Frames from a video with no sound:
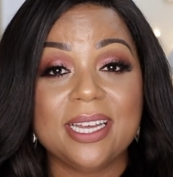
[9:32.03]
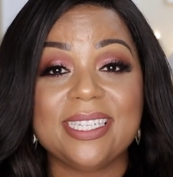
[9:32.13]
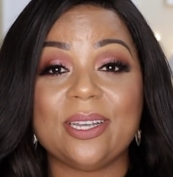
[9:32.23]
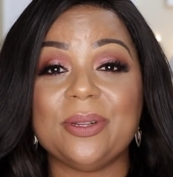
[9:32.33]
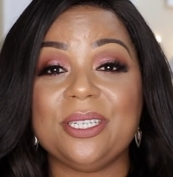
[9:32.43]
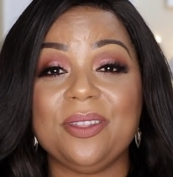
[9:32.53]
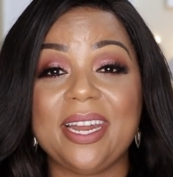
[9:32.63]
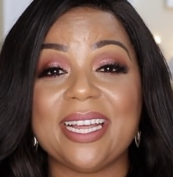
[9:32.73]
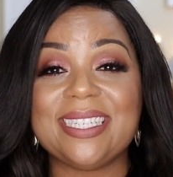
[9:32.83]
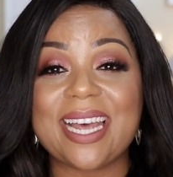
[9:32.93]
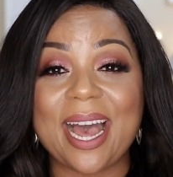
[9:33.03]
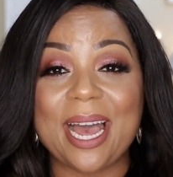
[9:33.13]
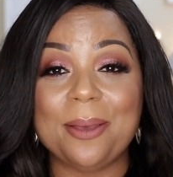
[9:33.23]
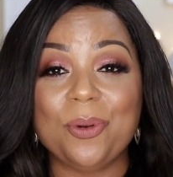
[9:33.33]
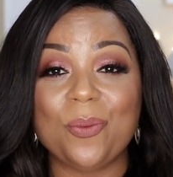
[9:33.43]
So until the next
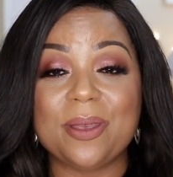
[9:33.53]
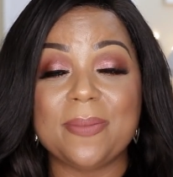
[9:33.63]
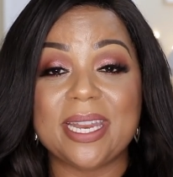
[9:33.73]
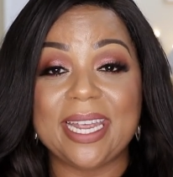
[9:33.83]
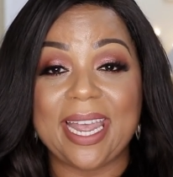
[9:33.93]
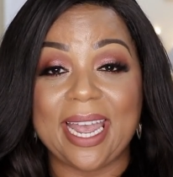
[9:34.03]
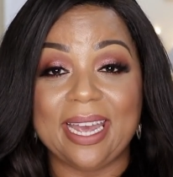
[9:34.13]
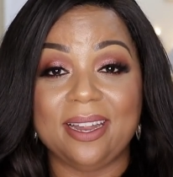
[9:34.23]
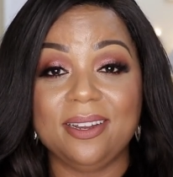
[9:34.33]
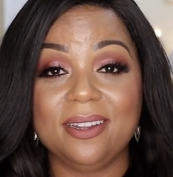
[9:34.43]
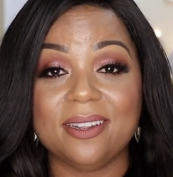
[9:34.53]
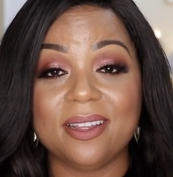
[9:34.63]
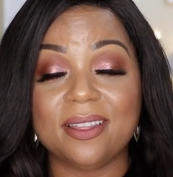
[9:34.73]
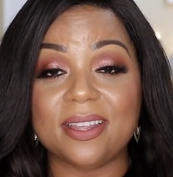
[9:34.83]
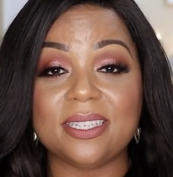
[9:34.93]
time we meet again,
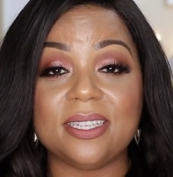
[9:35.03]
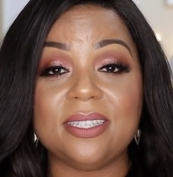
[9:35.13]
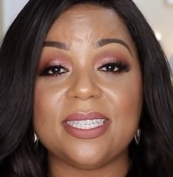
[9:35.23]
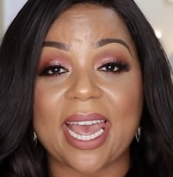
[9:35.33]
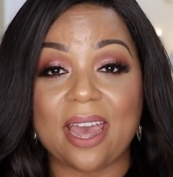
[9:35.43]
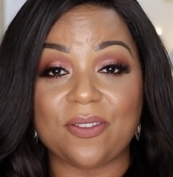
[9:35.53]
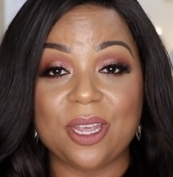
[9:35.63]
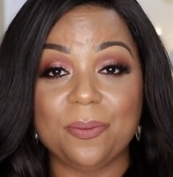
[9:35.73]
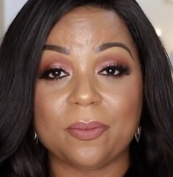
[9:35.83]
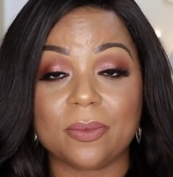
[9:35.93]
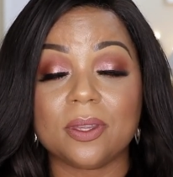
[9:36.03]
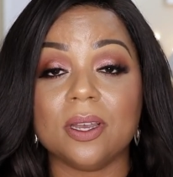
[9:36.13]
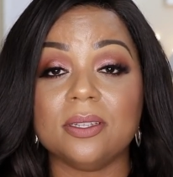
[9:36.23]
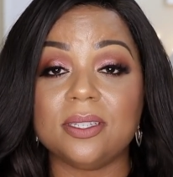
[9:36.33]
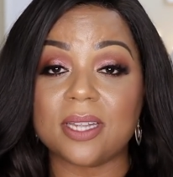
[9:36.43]
this is Savvy
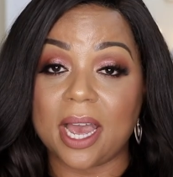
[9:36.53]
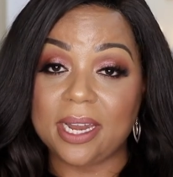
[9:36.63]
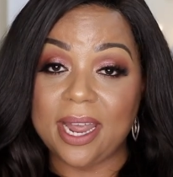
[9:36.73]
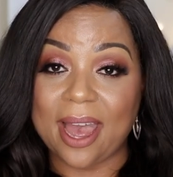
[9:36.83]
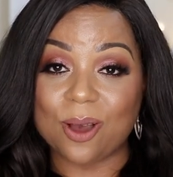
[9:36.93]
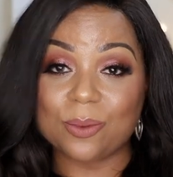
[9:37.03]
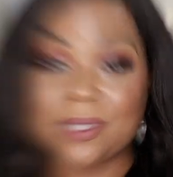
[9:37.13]
signing out.